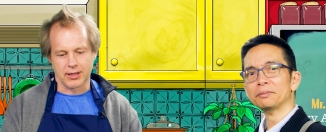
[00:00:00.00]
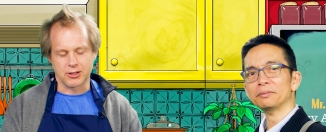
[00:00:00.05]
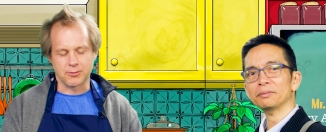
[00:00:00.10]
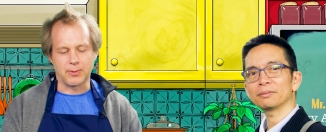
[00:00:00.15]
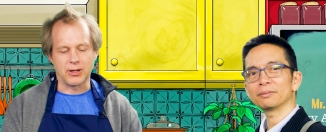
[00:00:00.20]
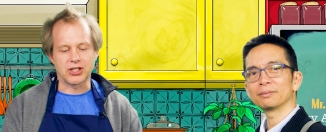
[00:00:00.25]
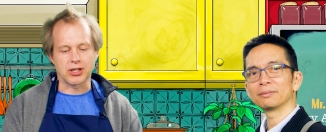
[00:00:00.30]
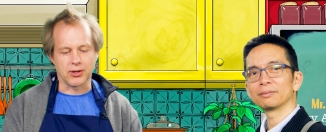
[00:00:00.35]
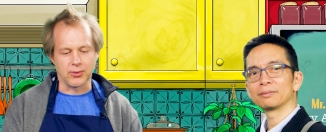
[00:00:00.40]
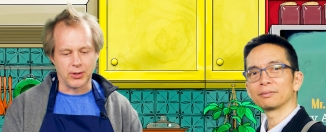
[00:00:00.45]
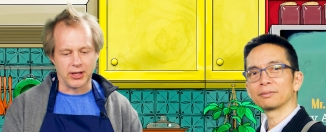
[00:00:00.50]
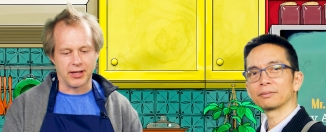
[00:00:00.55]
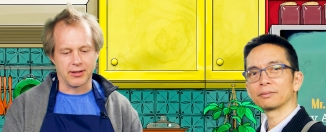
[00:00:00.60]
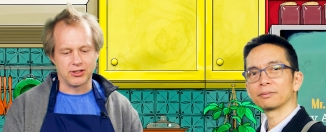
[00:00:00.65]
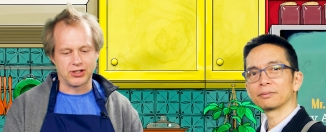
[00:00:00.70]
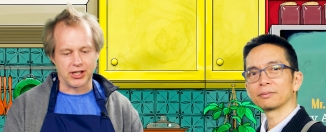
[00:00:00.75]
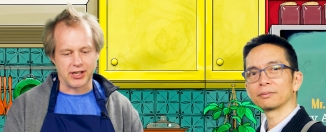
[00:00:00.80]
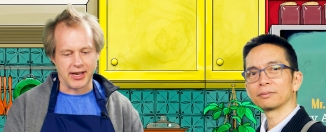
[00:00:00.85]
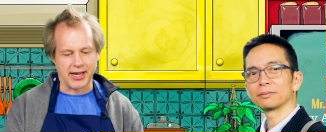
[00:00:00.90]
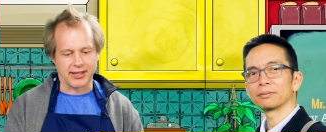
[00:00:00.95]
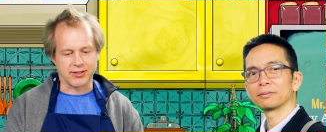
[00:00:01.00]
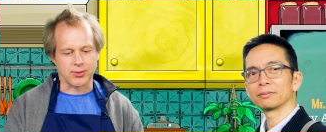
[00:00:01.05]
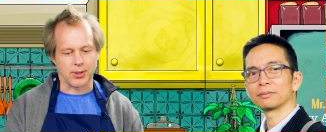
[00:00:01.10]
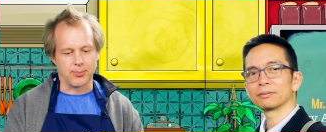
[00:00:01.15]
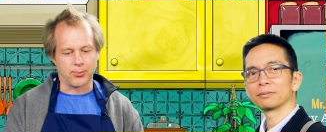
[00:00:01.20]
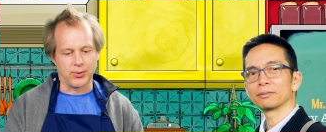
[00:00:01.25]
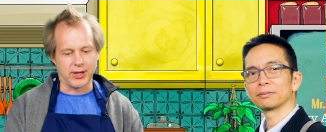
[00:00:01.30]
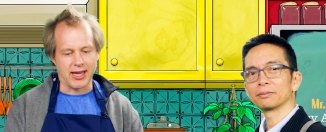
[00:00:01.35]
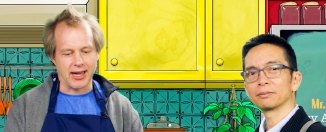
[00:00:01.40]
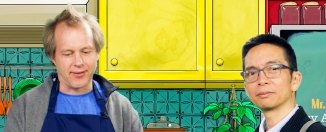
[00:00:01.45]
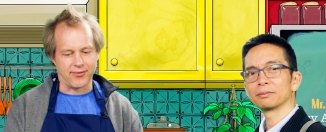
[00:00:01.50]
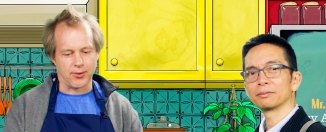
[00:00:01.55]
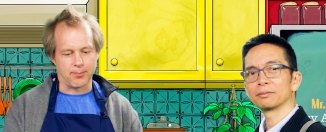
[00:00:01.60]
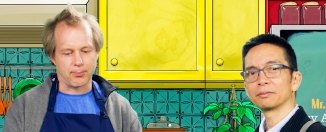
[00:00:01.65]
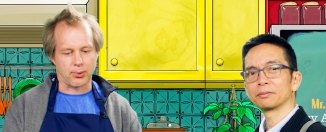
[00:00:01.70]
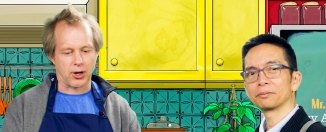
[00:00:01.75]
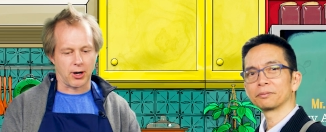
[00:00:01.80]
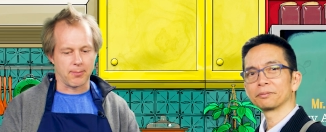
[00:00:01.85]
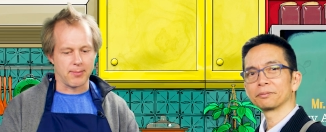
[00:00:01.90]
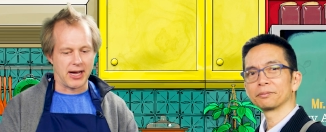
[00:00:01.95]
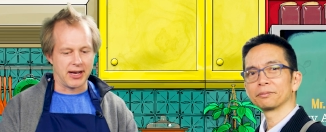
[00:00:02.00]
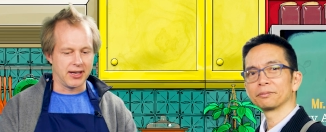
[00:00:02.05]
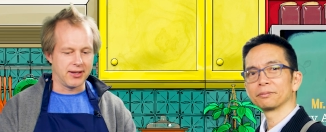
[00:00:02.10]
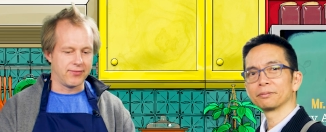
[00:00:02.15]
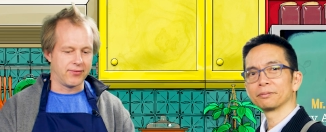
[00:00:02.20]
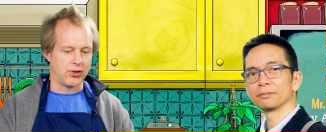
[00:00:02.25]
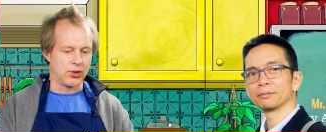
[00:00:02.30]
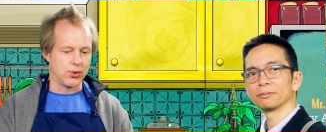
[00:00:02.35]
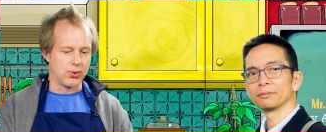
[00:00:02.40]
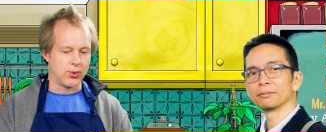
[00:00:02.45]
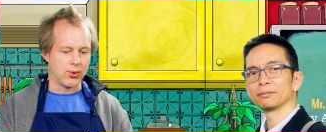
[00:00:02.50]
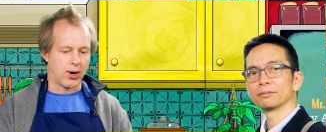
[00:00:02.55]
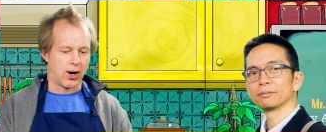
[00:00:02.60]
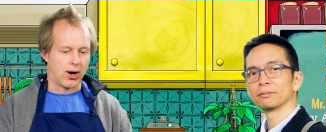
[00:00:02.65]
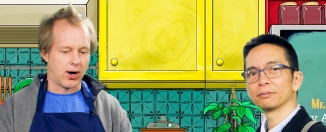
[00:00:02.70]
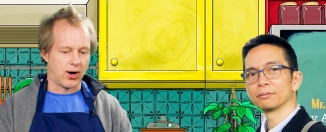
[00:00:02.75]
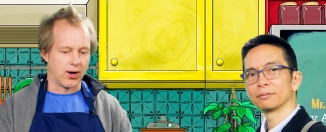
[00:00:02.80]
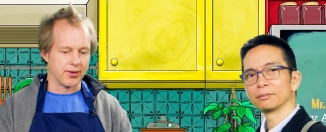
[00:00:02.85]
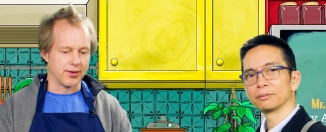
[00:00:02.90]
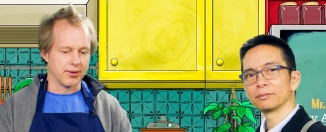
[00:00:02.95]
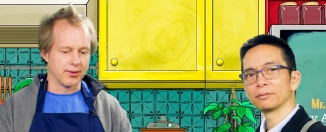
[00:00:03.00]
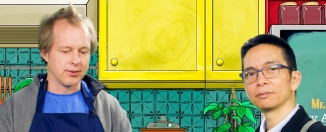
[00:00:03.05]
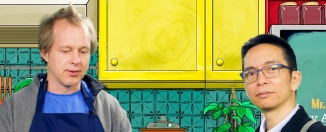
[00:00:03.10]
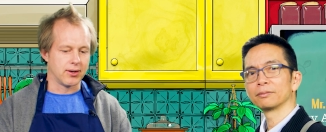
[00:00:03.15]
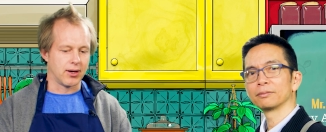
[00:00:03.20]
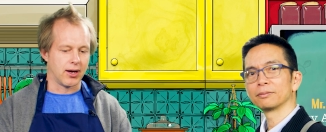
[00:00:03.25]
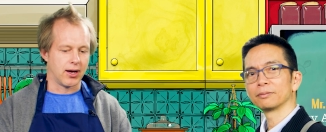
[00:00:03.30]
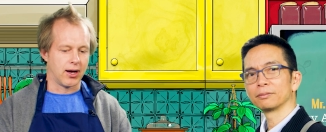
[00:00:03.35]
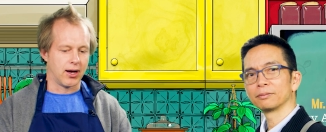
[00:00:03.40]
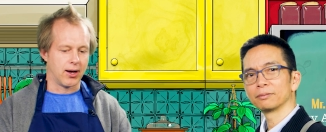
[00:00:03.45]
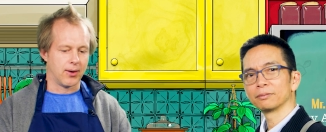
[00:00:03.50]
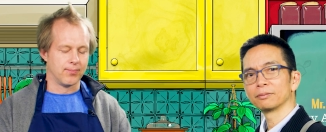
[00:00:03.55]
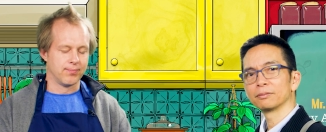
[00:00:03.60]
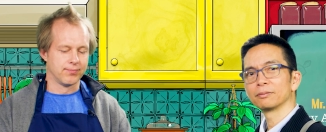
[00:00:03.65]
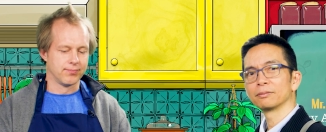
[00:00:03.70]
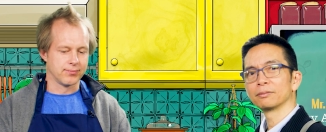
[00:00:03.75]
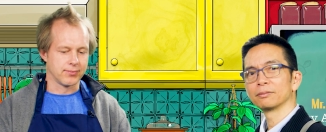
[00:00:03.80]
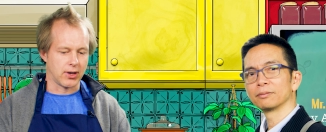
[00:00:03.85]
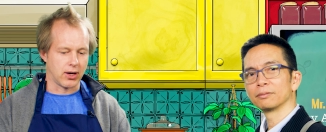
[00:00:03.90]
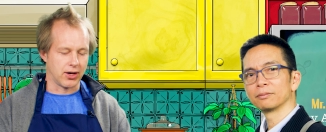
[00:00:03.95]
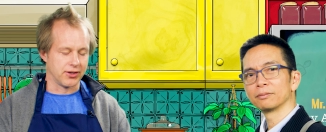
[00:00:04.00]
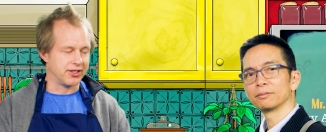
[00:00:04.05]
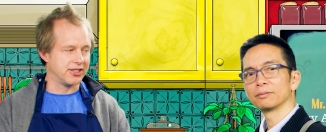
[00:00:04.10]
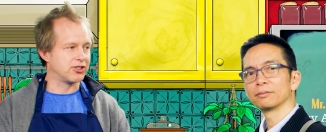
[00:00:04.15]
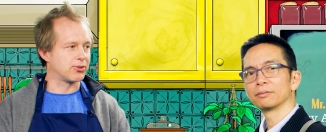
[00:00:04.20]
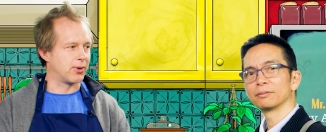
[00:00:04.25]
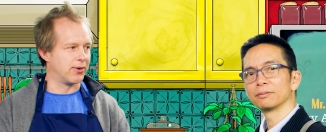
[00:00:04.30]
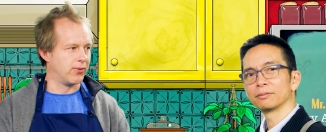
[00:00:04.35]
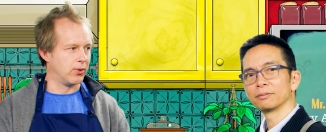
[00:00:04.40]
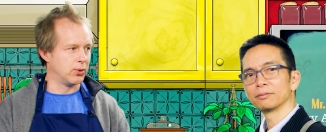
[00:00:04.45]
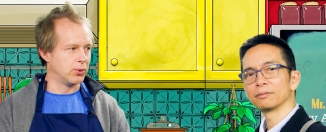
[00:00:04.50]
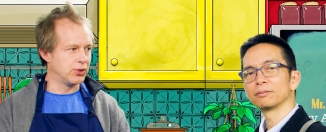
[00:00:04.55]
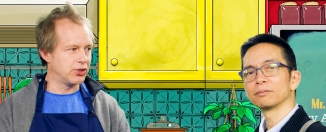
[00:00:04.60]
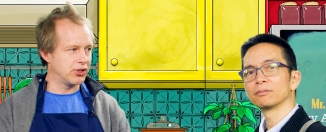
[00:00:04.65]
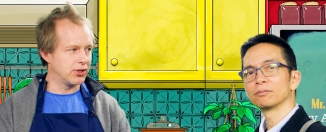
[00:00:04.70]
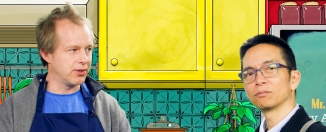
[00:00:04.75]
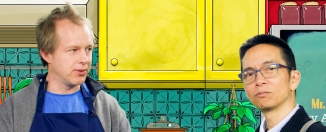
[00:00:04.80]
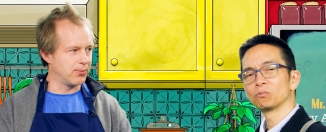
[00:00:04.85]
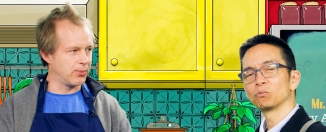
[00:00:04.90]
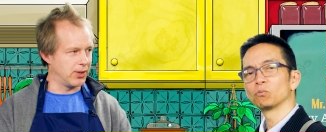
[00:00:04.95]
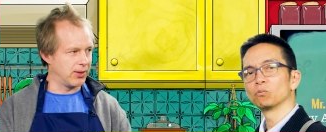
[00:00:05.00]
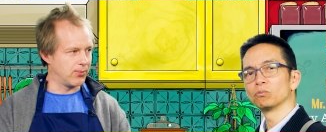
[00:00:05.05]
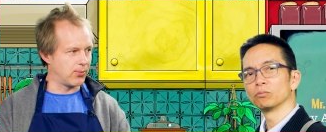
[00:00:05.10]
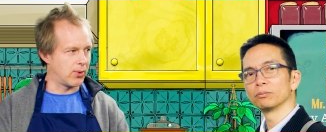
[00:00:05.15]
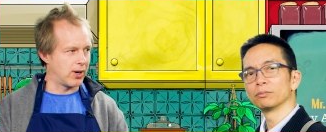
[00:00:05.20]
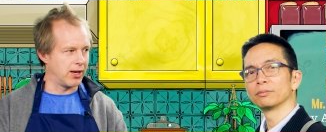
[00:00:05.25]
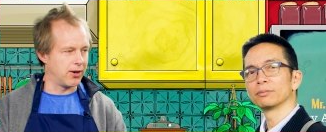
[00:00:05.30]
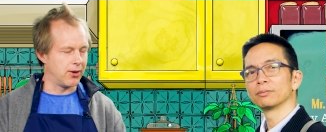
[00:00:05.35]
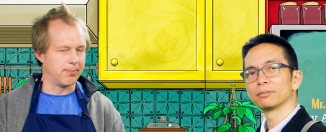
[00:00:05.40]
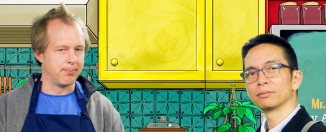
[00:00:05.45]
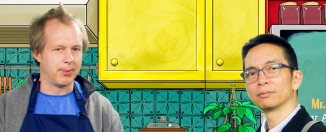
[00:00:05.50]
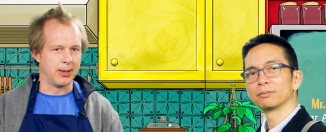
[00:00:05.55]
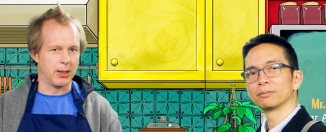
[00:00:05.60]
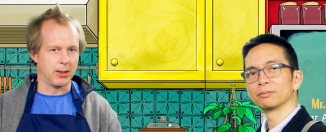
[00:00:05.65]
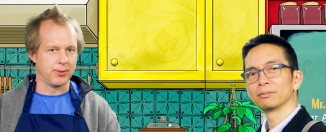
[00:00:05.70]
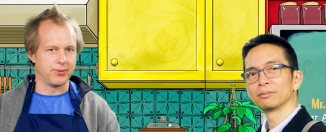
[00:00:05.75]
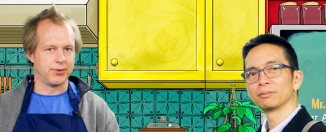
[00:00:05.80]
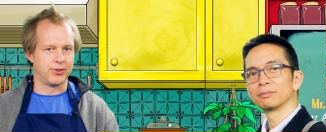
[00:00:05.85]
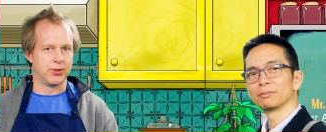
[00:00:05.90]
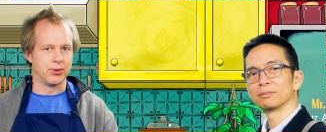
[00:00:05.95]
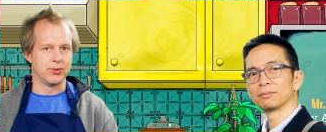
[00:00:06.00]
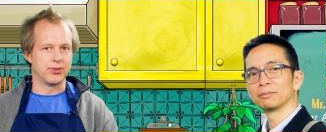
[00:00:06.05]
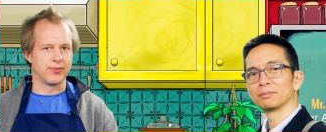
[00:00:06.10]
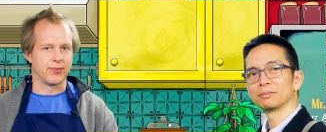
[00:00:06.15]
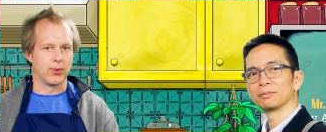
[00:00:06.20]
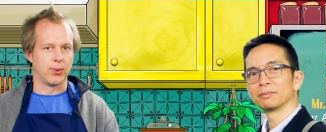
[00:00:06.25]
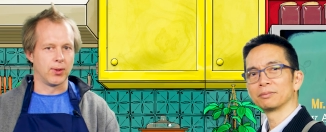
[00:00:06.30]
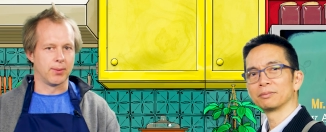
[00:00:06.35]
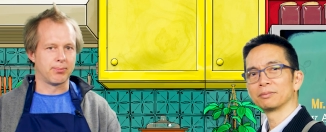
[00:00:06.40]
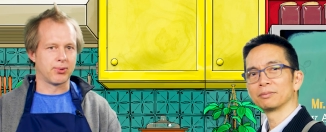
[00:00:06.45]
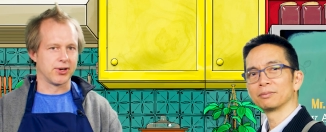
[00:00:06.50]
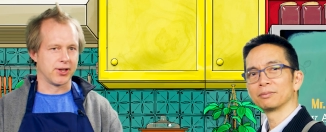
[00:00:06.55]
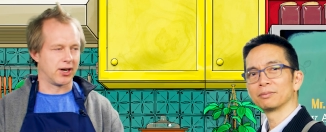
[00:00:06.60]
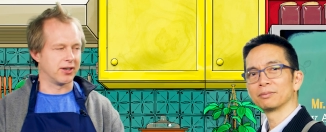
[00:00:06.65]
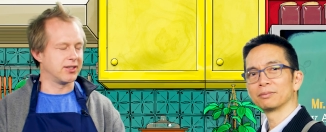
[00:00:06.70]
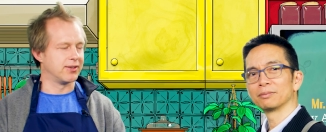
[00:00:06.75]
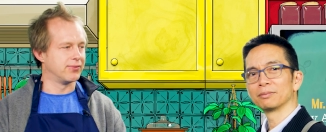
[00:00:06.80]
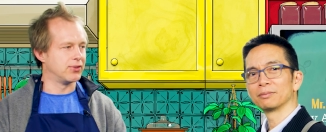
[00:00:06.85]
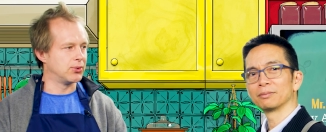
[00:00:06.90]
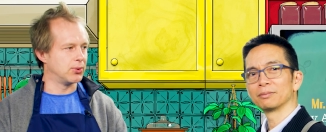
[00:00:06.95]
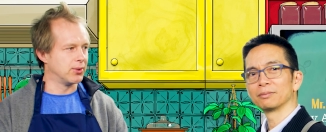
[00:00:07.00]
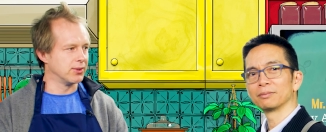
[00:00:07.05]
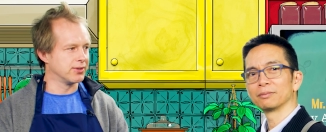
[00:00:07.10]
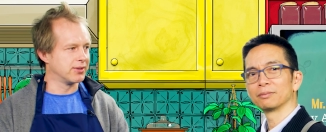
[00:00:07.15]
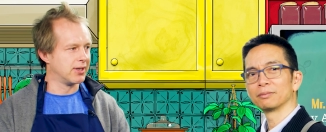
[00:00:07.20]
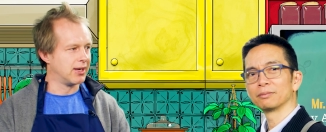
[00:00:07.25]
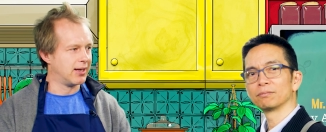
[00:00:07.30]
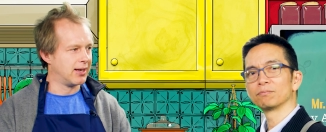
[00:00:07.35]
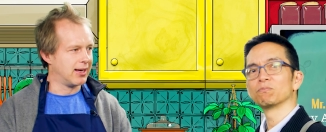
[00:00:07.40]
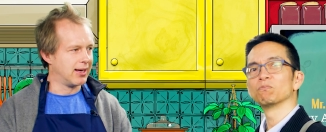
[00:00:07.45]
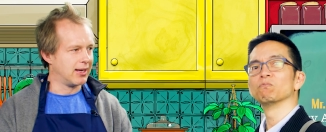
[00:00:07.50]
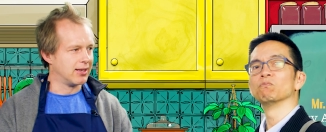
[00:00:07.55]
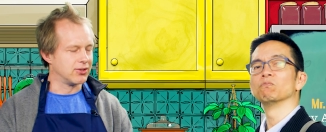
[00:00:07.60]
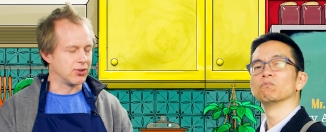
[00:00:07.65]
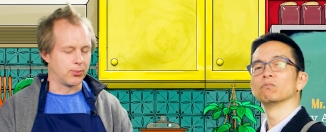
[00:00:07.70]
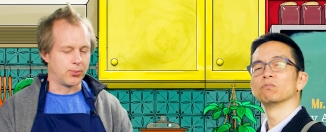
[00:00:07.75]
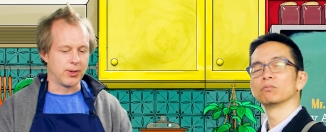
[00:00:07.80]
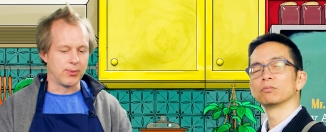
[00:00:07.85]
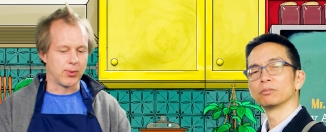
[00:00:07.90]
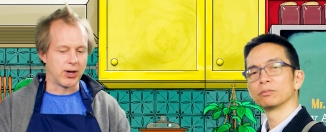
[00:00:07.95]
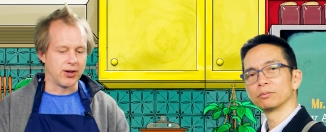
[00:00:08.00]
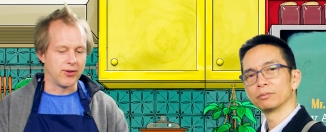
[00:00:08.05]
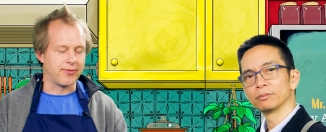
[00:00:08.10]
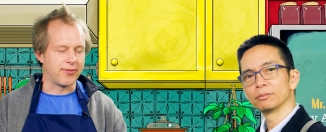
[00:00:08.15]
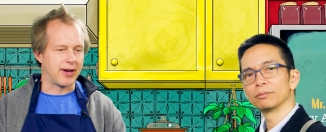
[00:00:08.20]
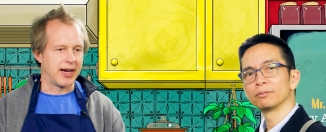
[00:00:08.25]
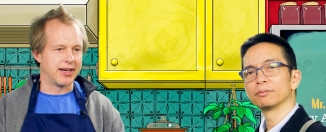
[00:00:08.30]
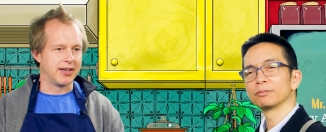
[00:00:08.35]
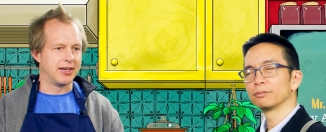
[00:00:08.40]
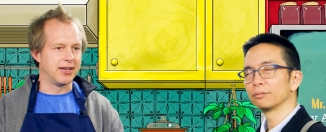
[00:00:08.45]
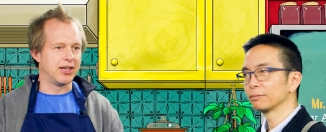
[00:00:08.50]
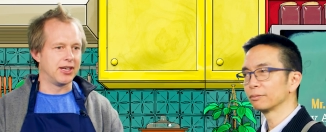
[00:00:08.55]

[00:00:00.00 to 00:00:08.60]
Speaker 1: especially with GenAIScript, we have a pragmatic view on um, on this revolution. We want to build useful and productive tools. Mm-hmm. So we want to find